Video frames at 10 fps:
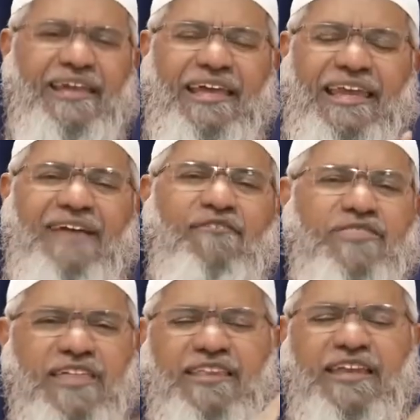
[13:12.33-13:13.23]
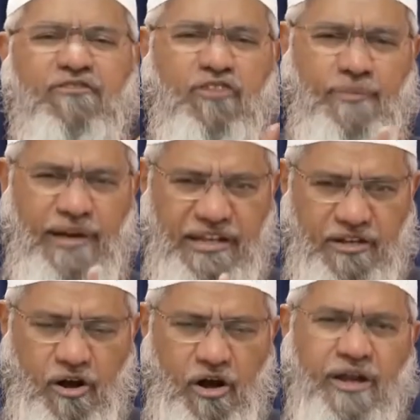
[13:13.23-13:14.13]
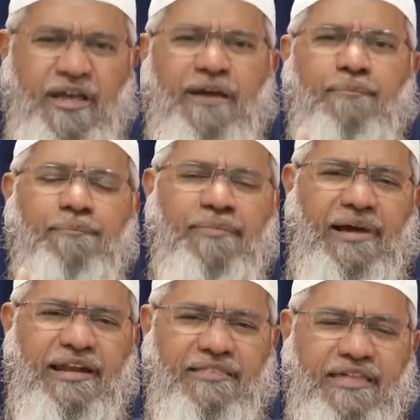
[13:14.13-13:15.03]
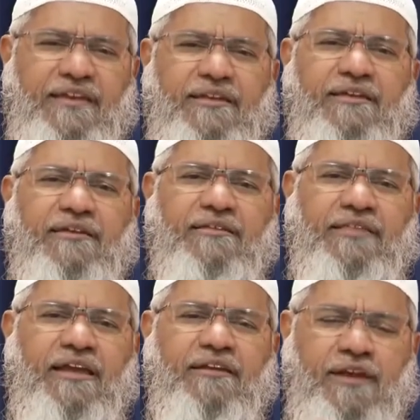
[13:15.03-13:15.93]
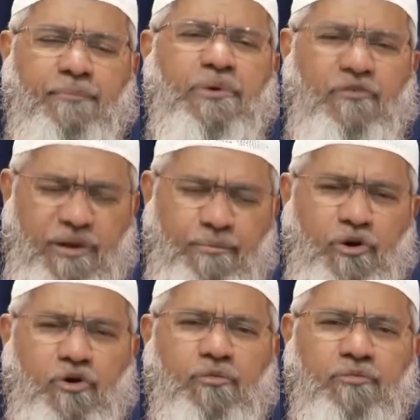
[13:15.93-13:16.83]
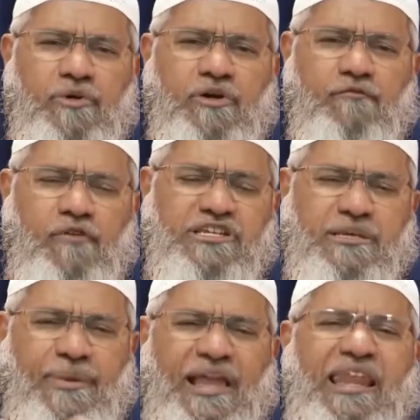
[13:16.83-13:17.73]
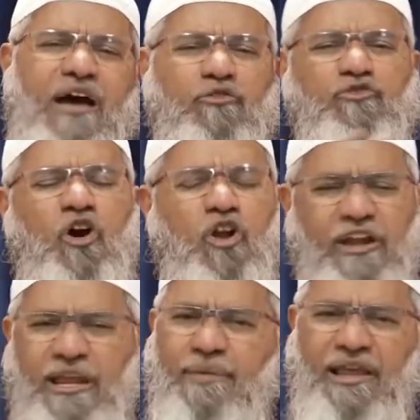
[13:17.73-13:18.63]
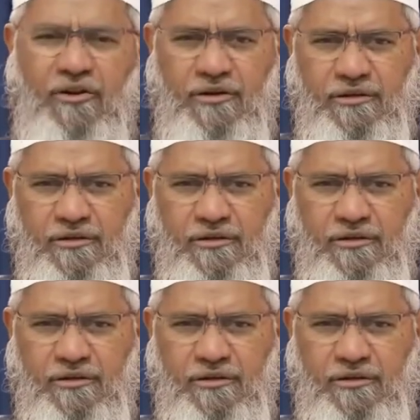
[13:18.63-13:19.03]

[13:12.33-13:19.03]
He never said that he was Almighty God, but he said that Rabbi wa Rabbukum, worship Allah who is your Lord and my Lord.